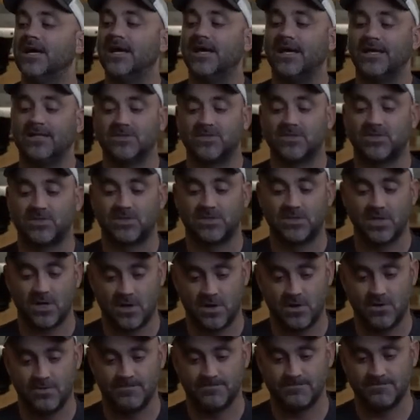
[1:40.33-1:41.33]
And
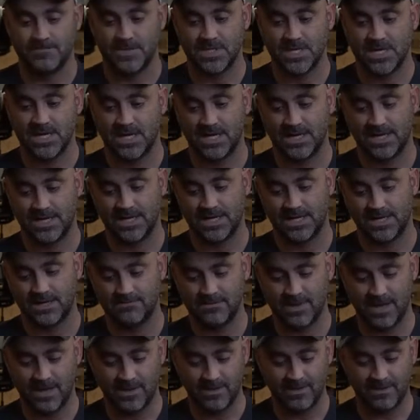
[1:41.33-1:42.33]
so
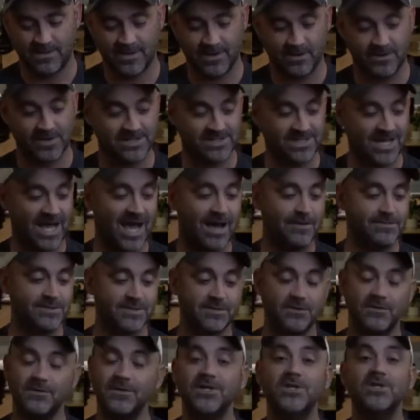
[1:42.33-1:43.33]
there is
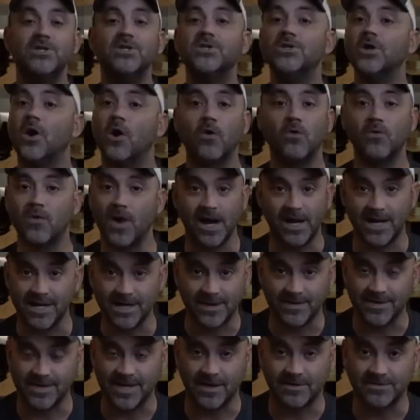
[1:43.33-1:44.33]
absolutely no
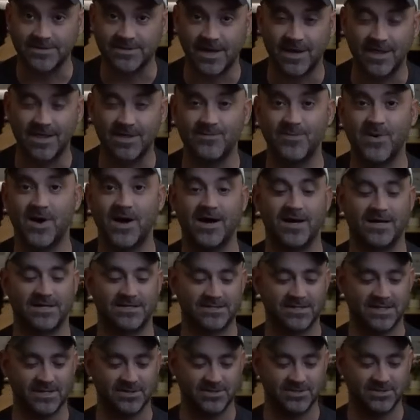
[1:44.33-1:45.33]
writing on the outside of the
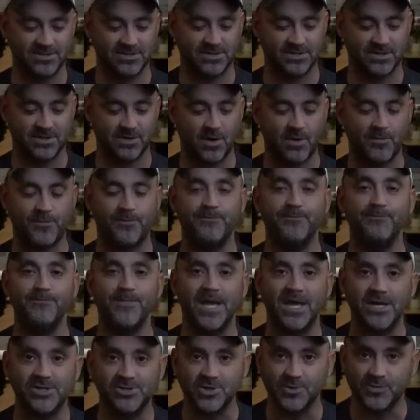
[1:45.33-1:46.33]
box. There are
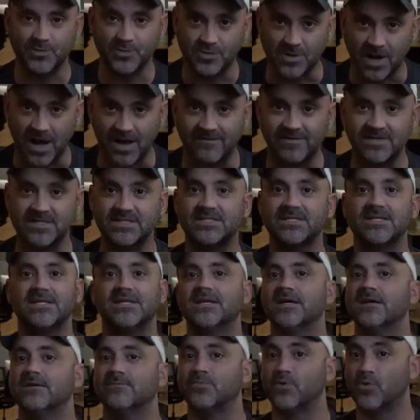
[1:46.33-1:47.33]
major
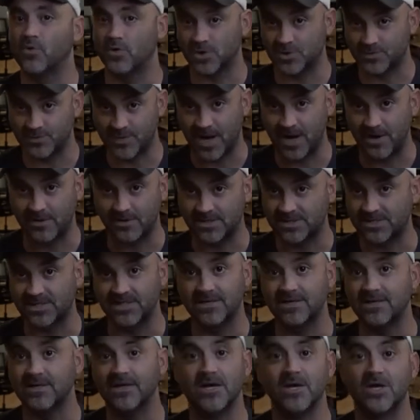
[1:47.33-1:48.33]
privacy and porch
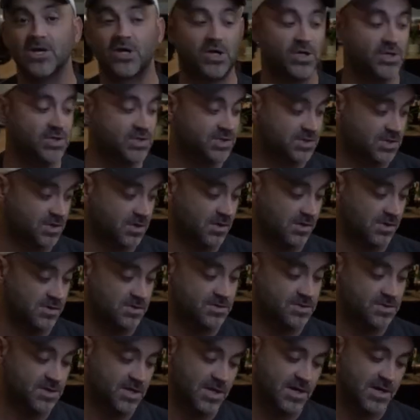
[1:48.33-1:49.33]
piracy
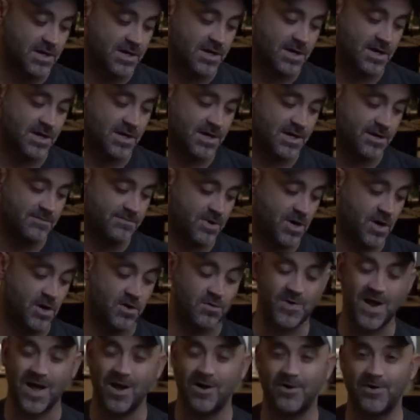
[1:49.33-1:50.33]
concerns
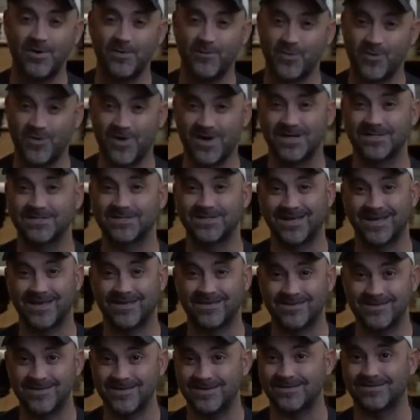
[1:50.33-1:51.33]
around brands
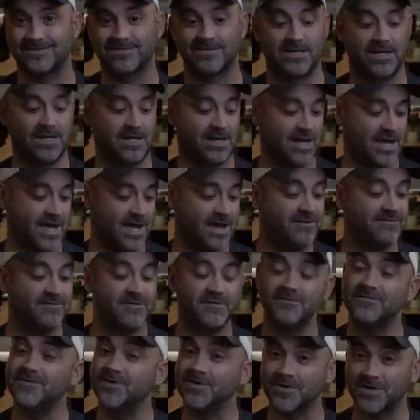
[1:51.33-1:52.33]
like this that
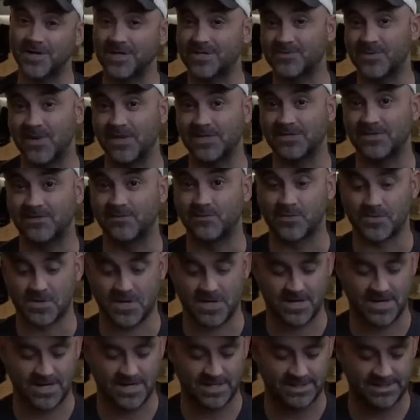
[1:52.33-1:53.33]
have very expensive
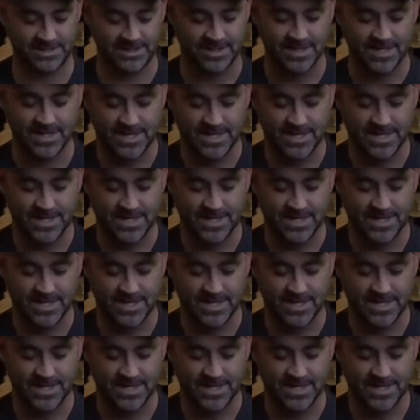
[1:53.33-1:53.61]
product.